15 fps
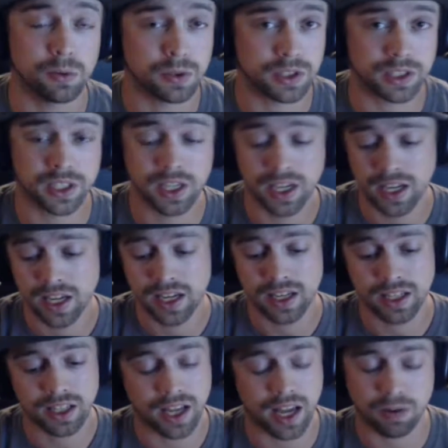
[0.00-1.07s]
which
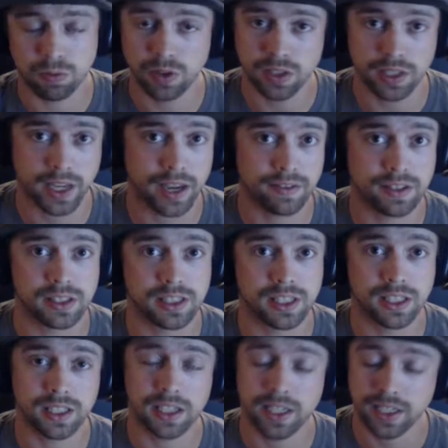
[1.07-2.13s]
I really haven't
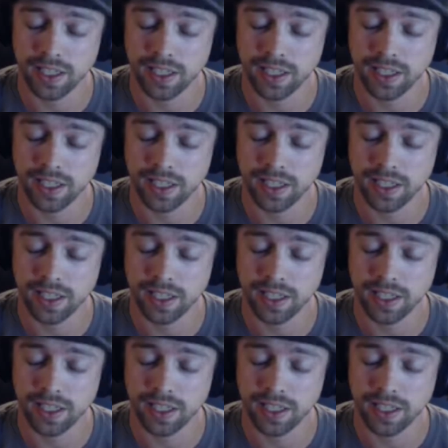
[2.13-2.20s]
seen yet.